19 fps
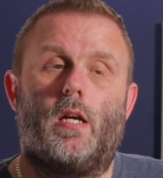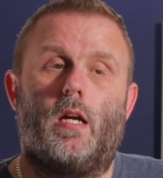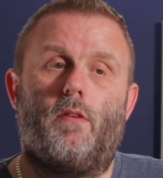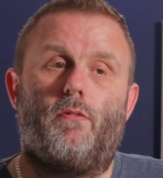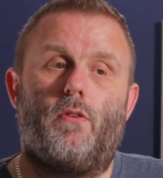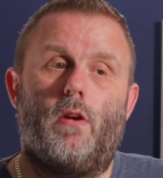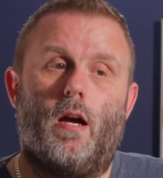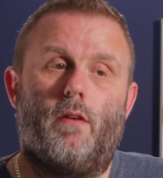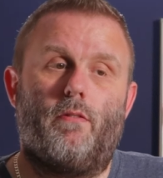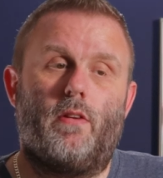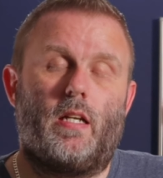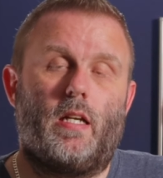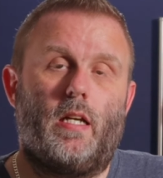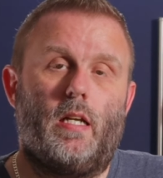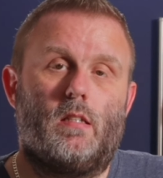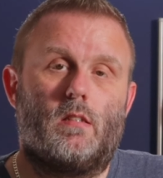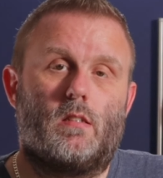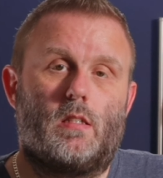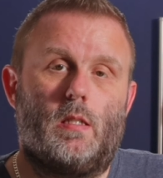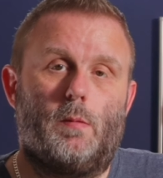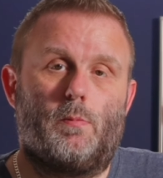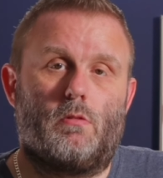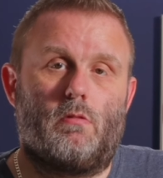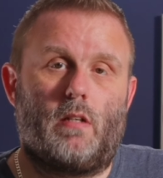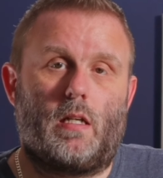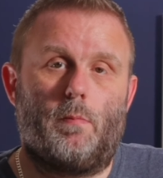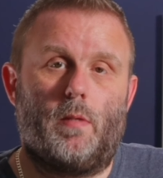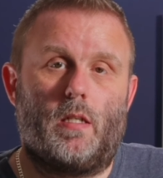If you have any hints, tips
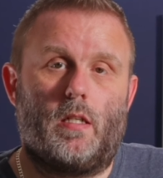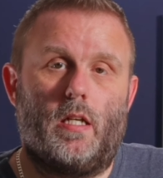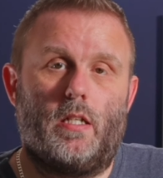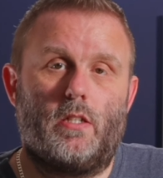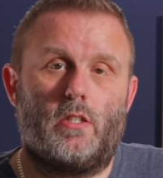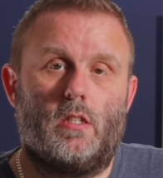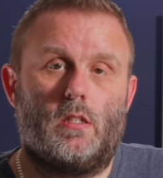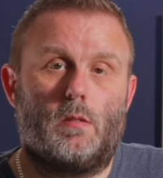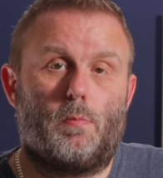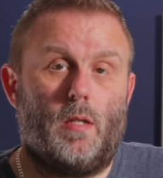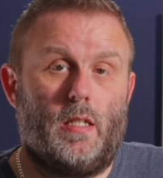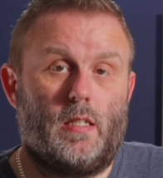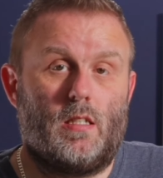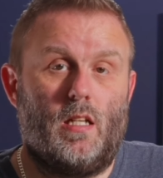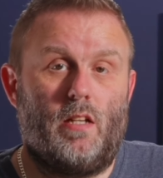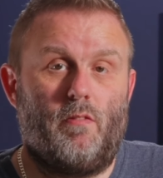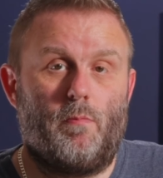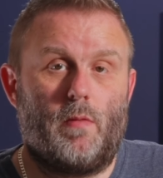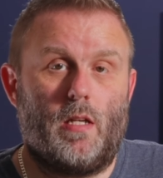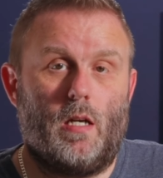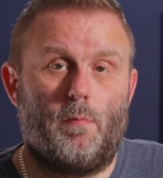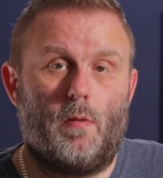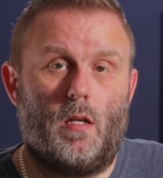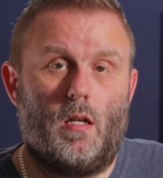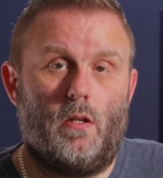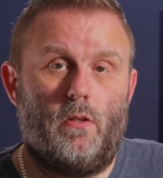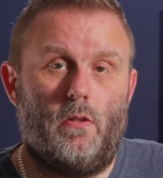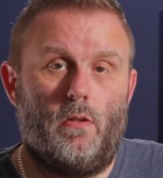or recommendations, please leave them down
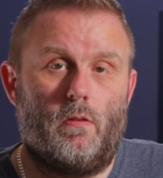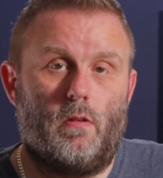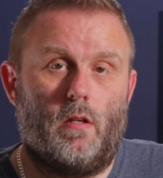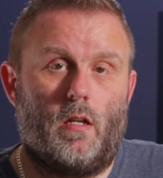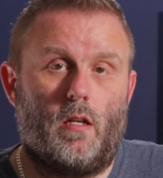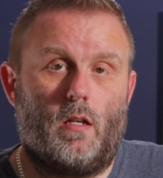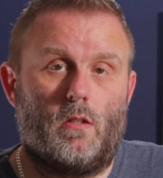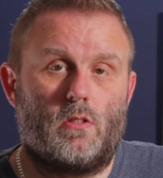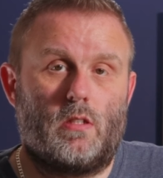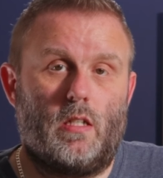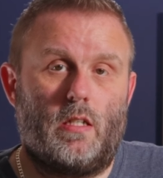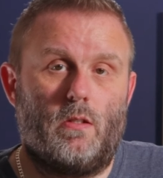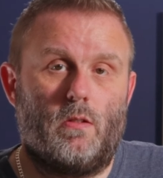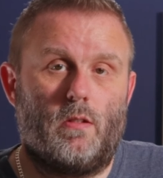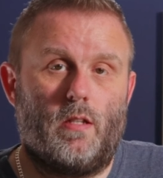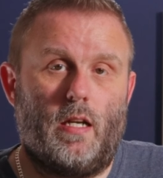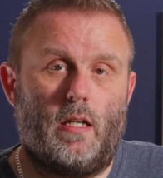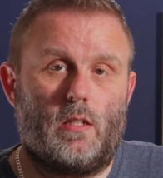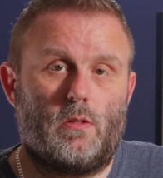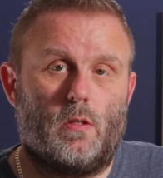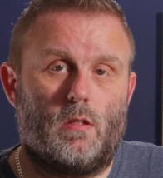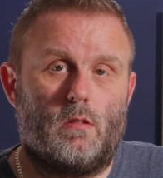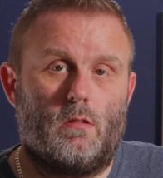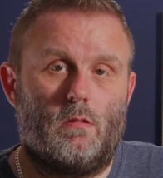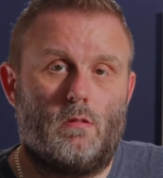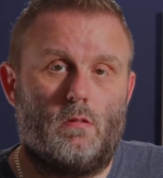below, and I'll see you on the next one.